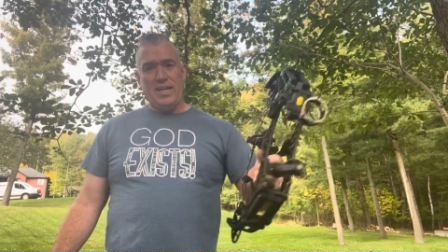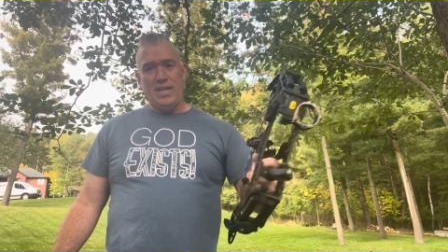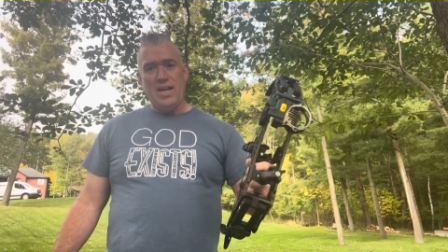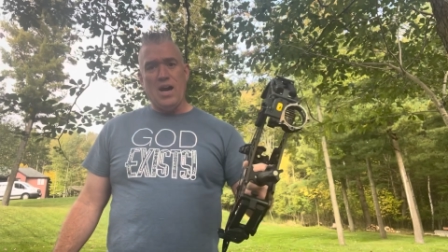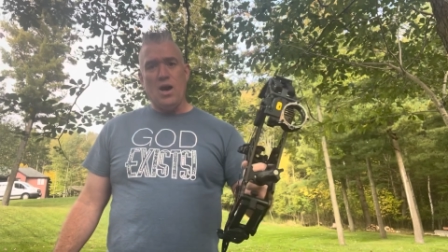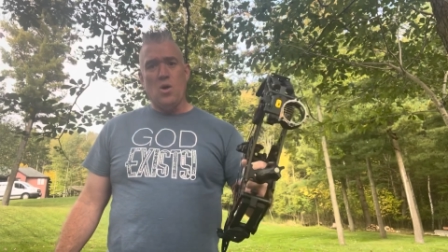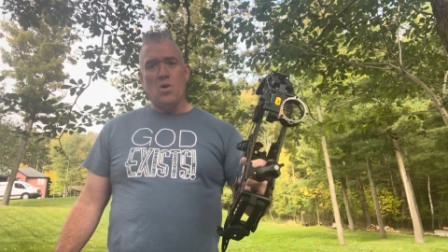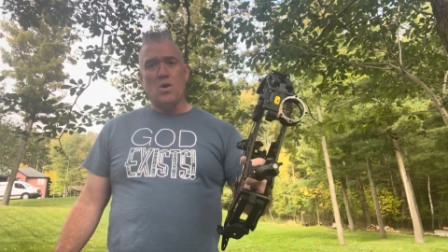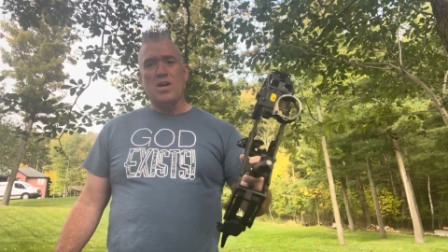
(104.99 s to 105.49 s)

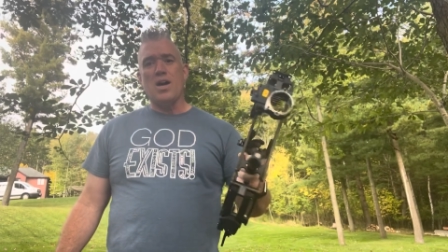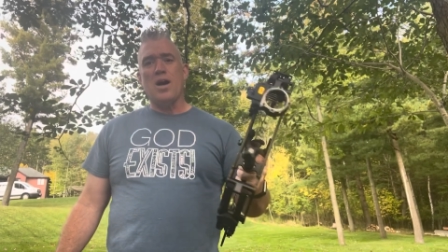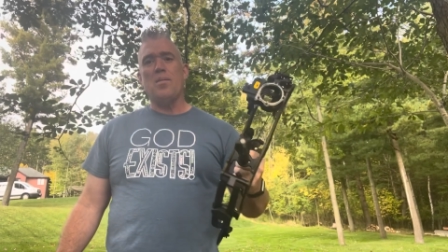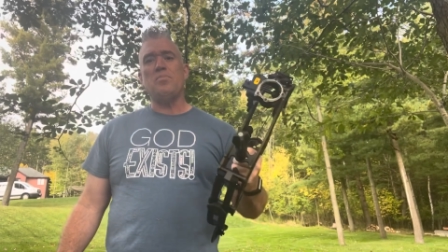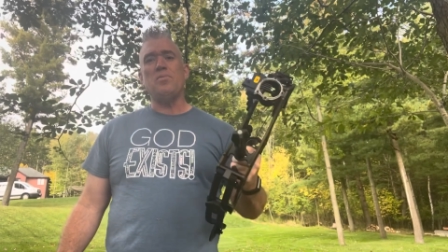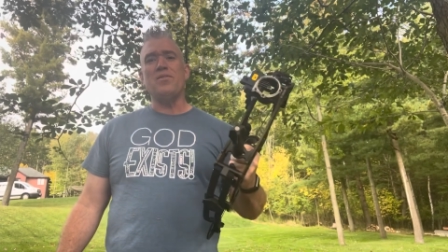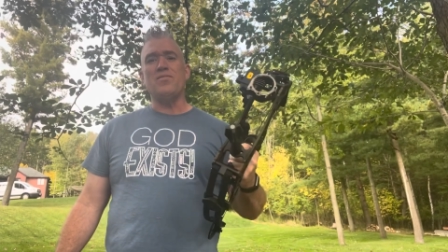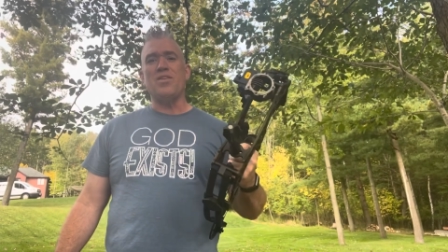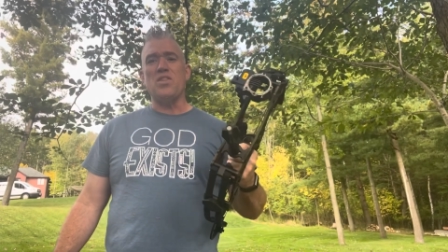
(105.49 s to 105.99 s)
Now, a
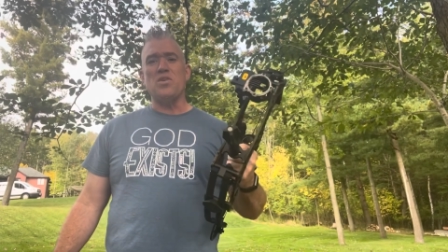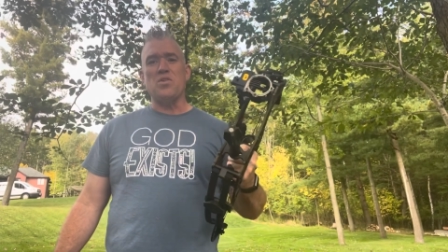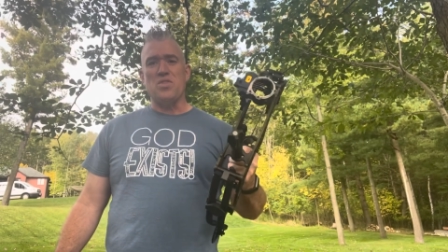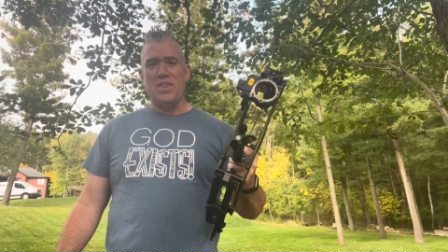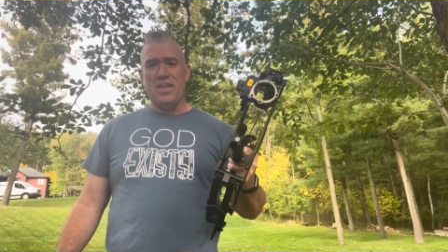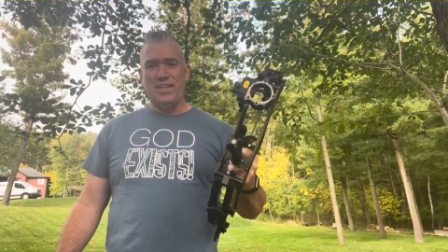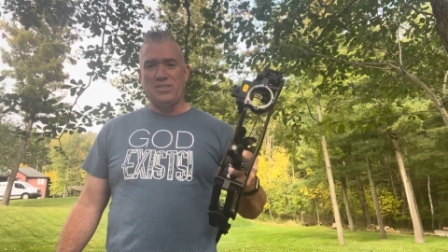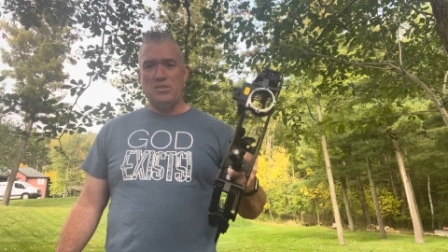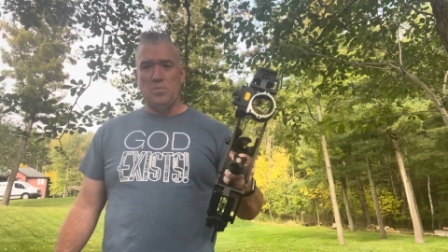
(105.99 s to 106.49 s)
couple of other
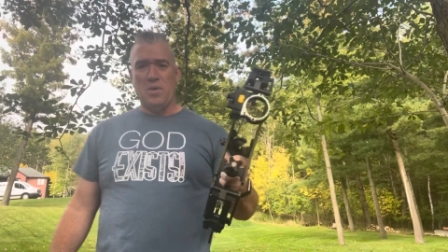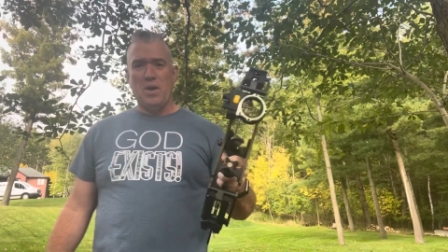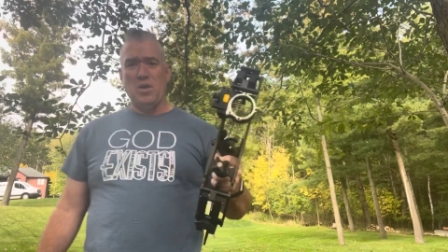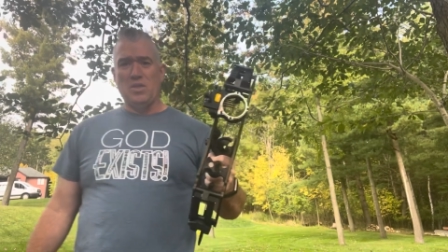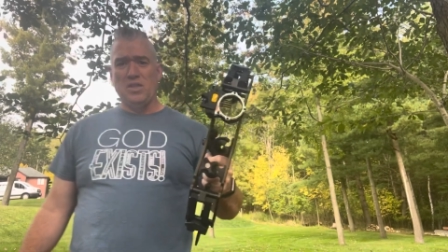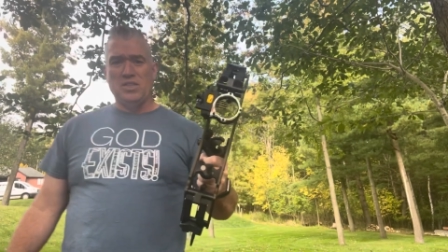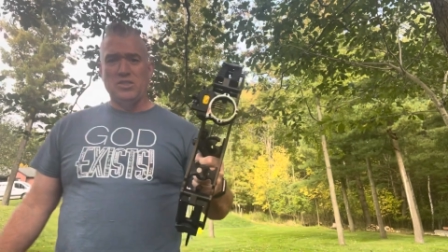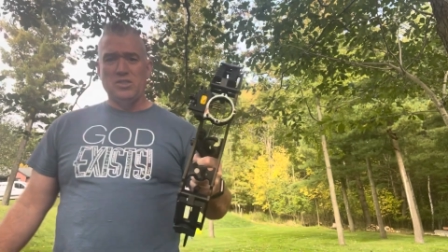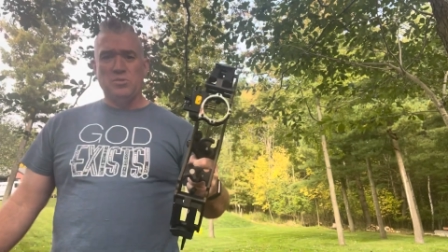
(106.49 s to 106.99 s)
things
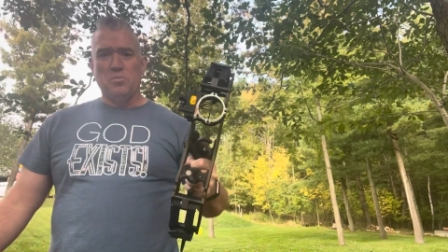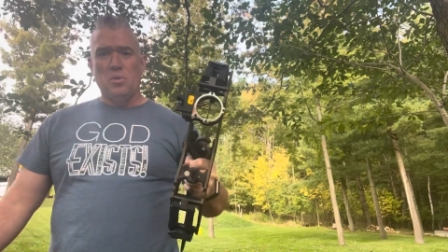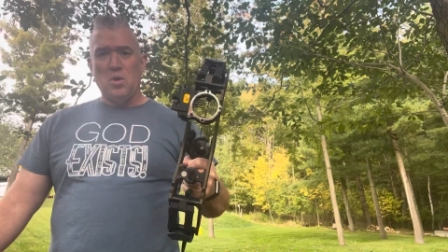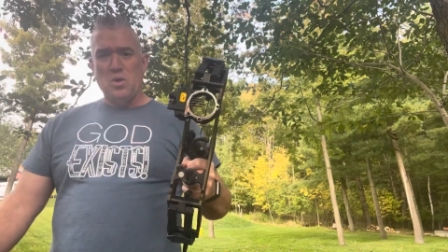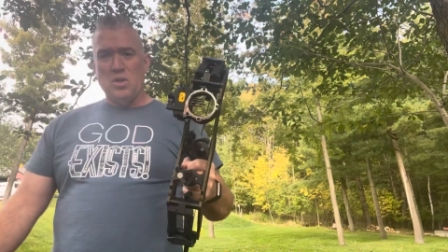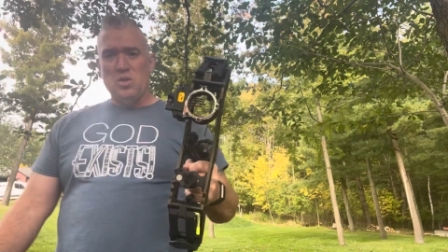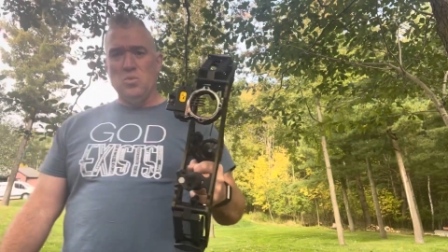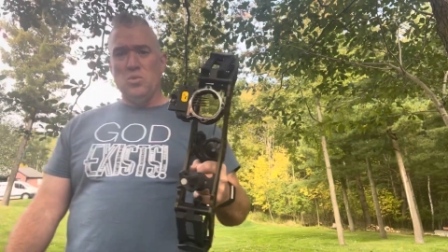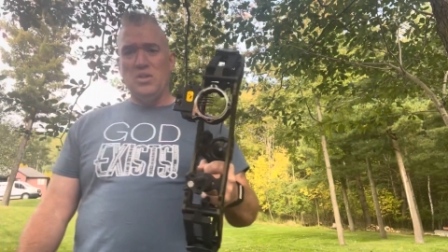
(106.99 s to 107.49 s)
about this bow.
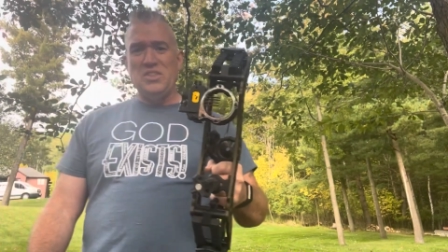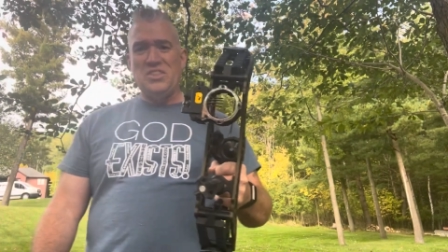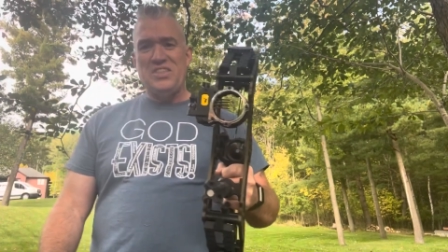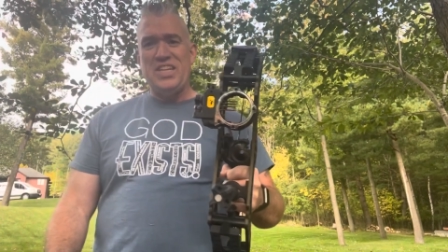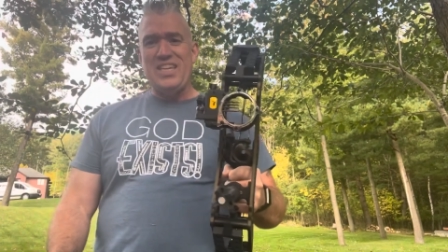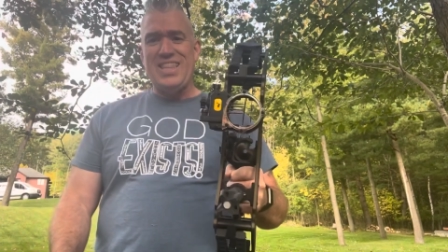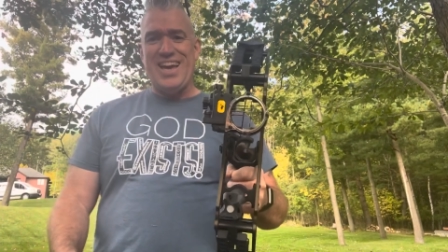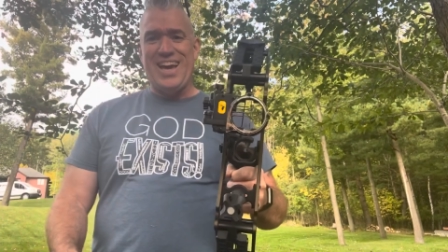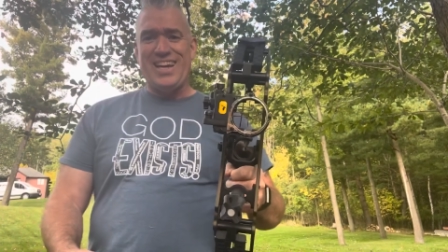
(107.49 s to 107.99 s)
You will
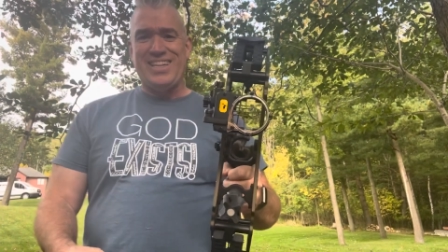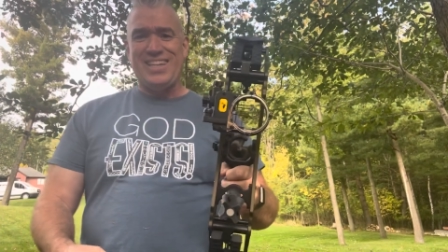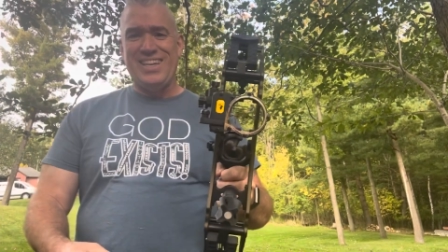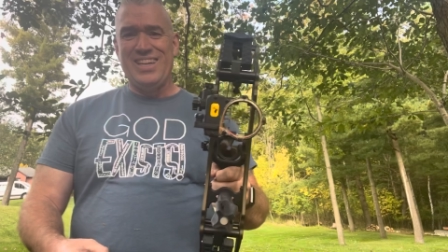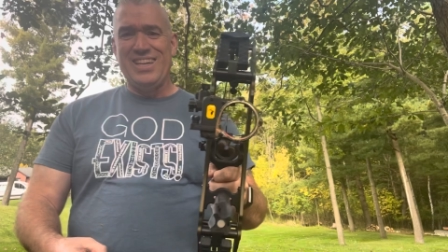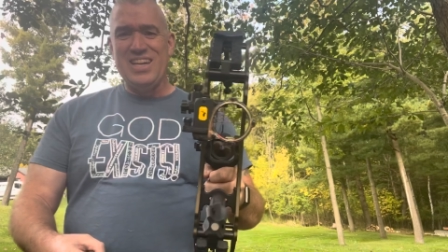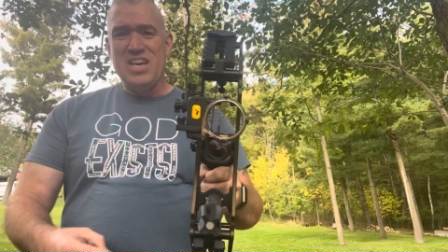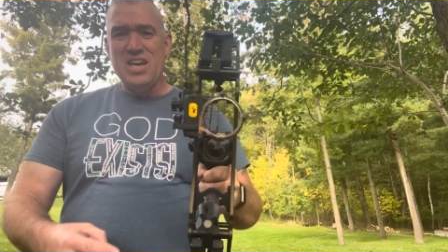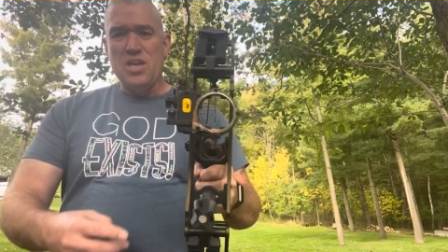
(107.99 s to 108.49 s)
see that
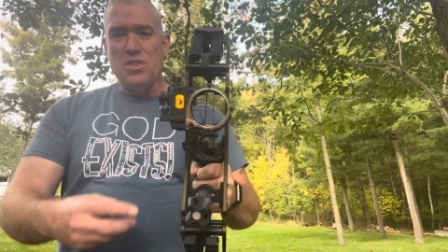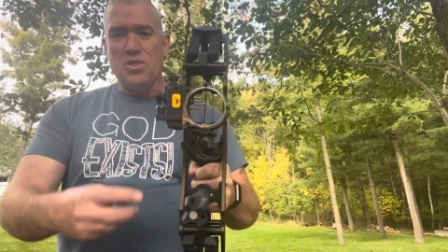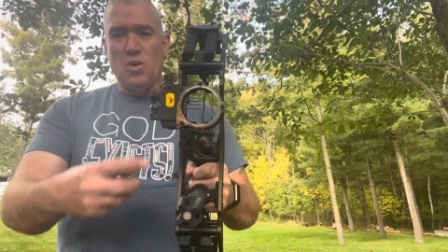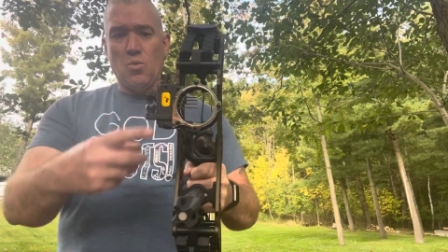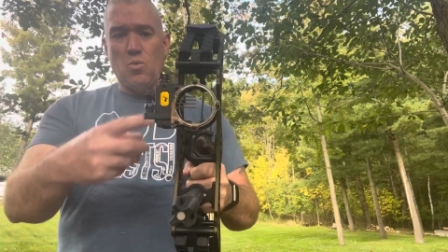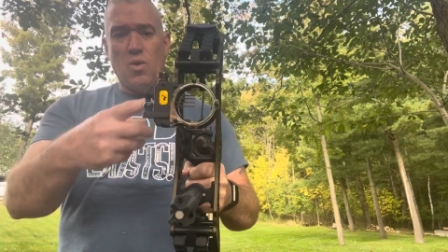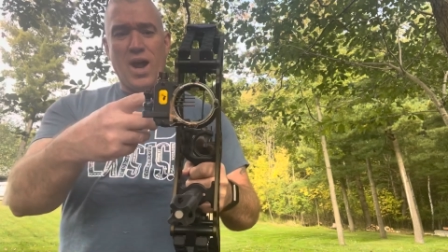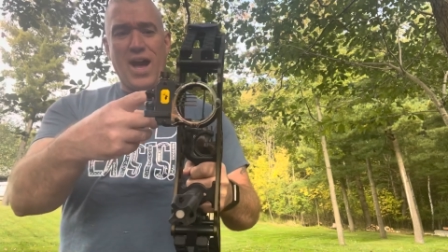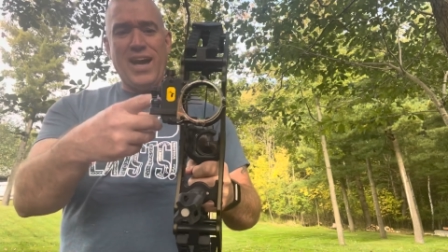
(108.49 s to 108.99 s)
the
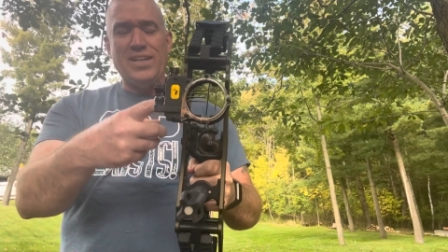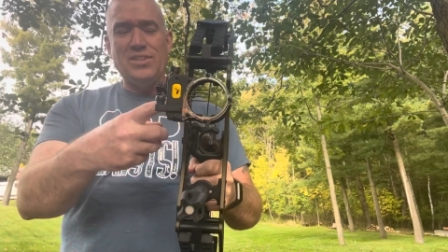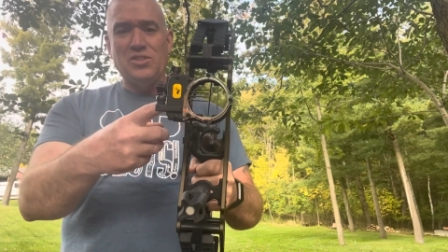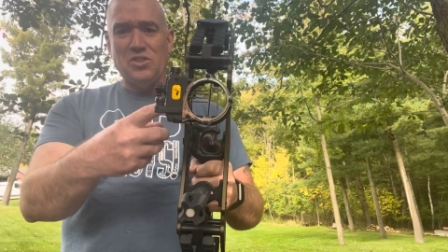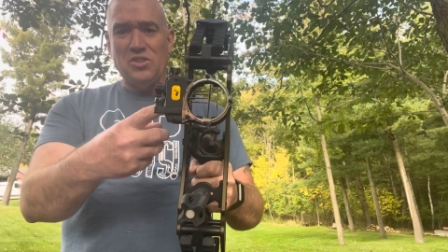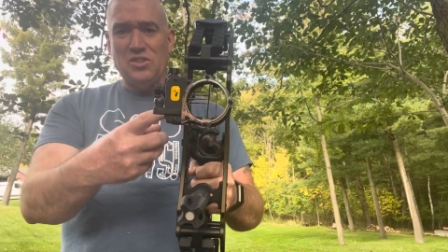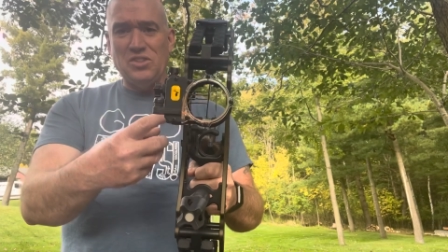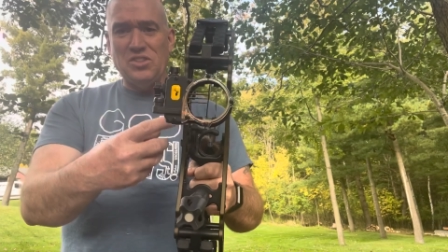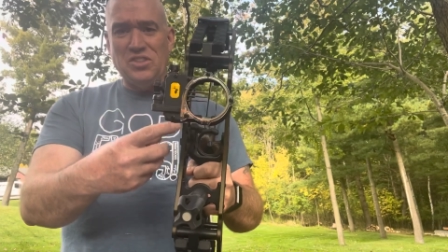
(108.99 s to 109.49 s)

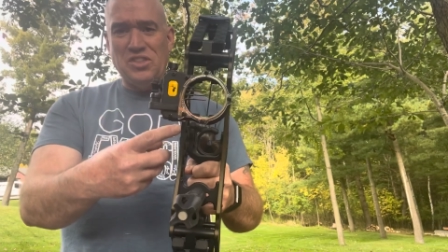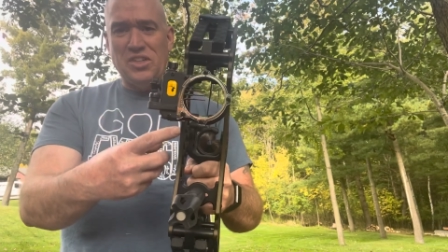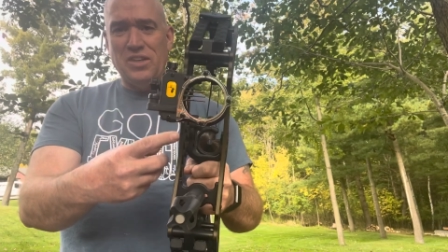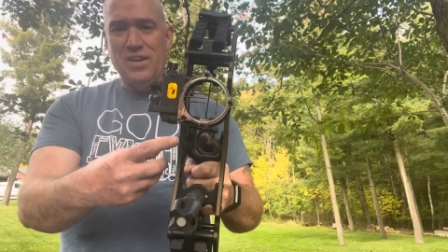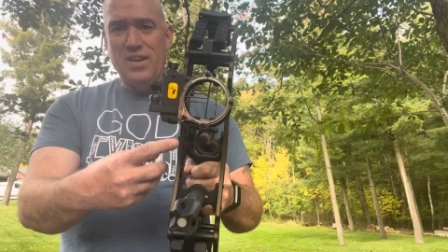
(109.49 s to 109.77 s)
risers,